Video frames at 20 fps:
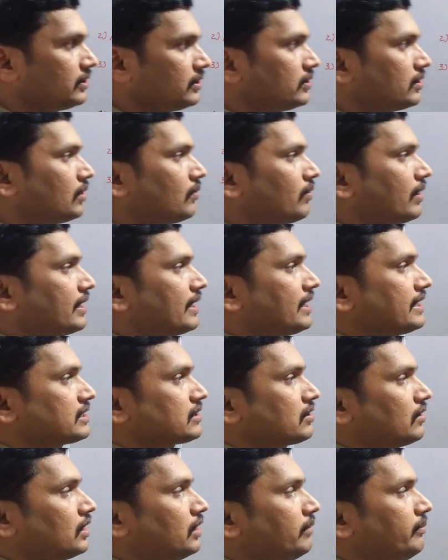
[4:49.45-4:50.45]
You know 1
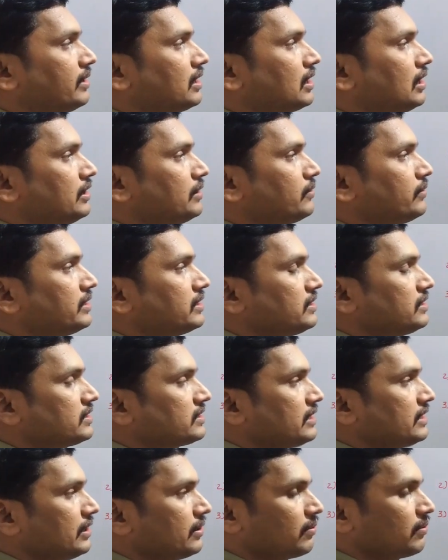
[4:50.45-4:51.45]
astronomical unit
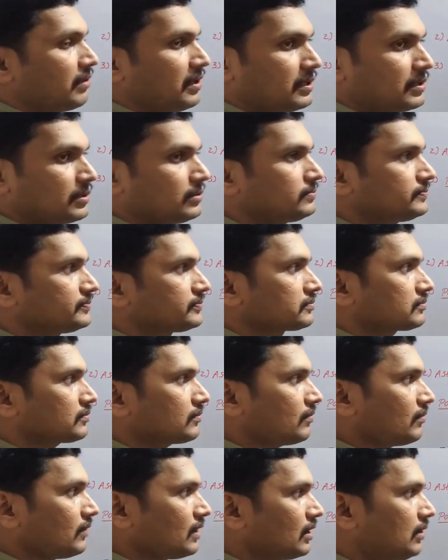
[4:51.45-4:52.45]
is equal to
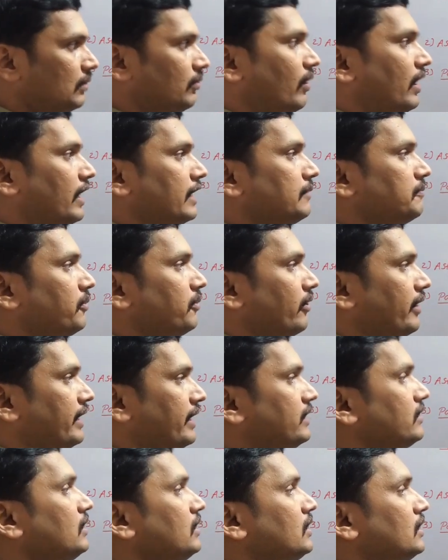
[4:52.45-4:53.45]

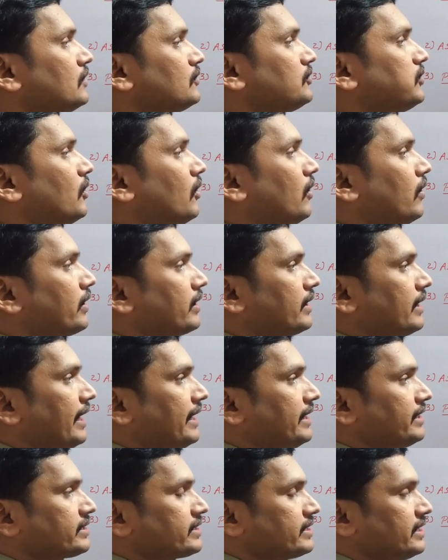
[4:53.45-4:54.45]

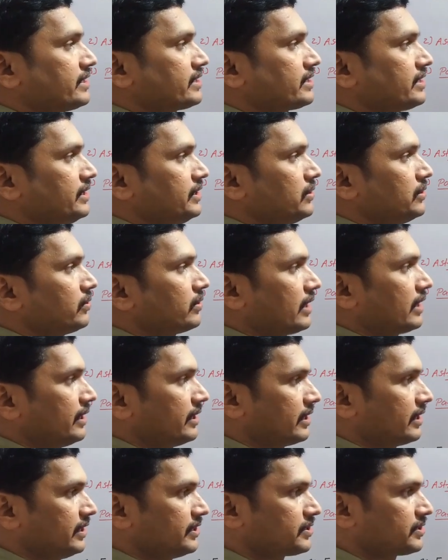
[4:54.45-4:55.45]
1.496 into
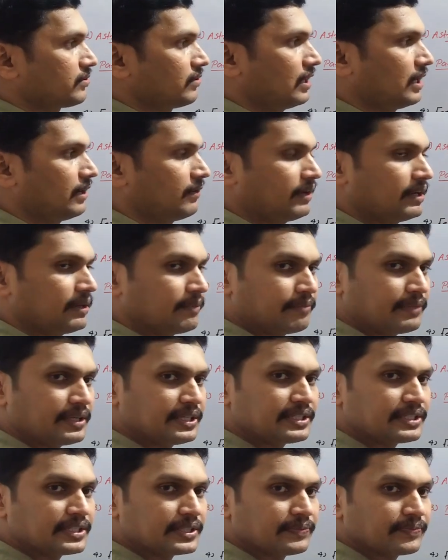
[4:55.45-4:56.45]
10 raised to 11
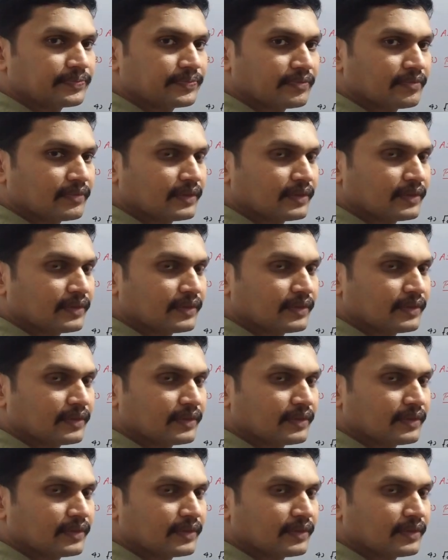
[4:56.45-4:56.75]
meter.